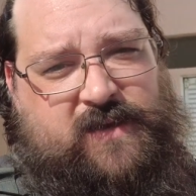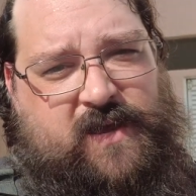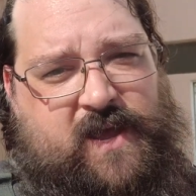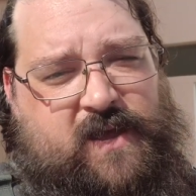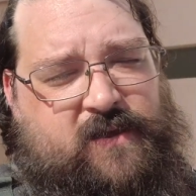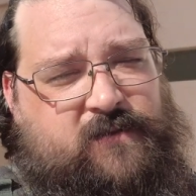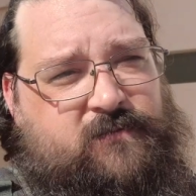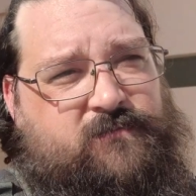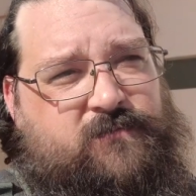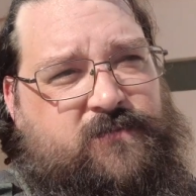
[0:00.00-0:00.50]

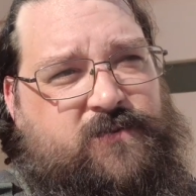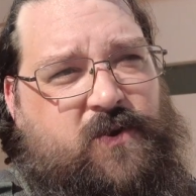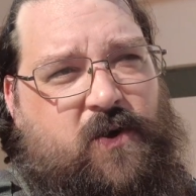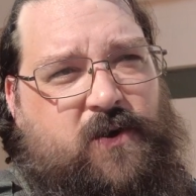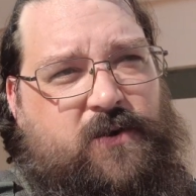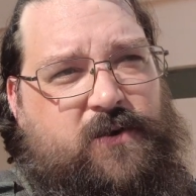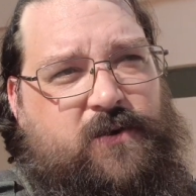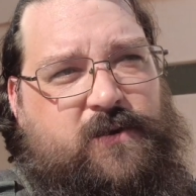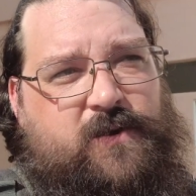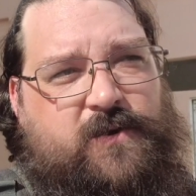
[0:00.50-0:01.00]
and
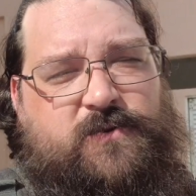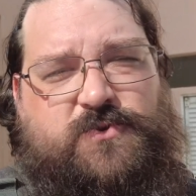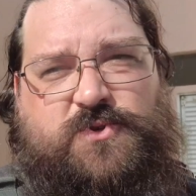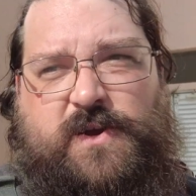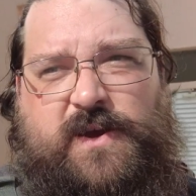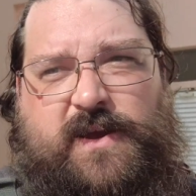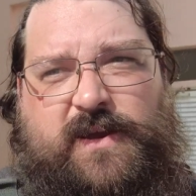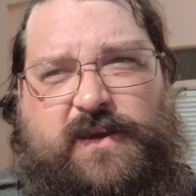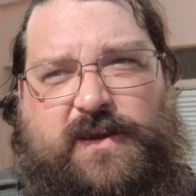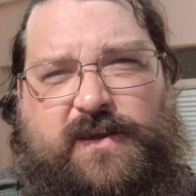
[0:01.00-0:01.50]
all you can
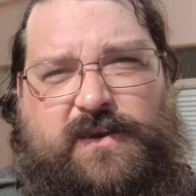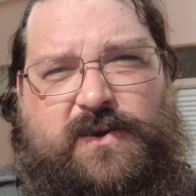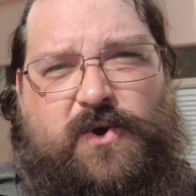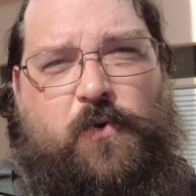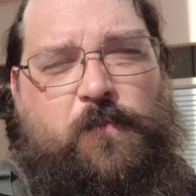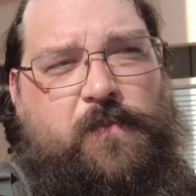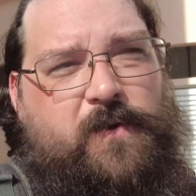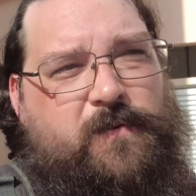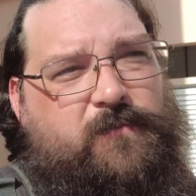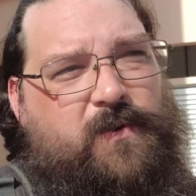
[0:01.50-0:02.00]
drink and
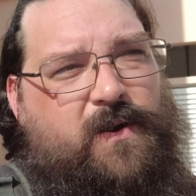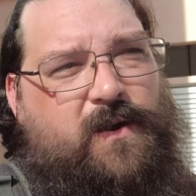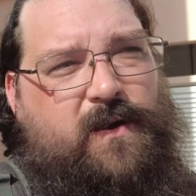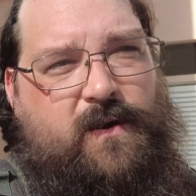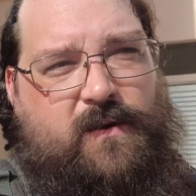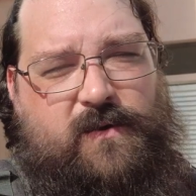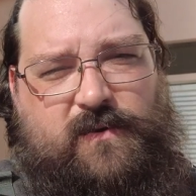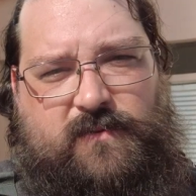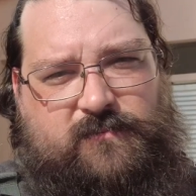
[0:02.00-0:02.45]
open bar,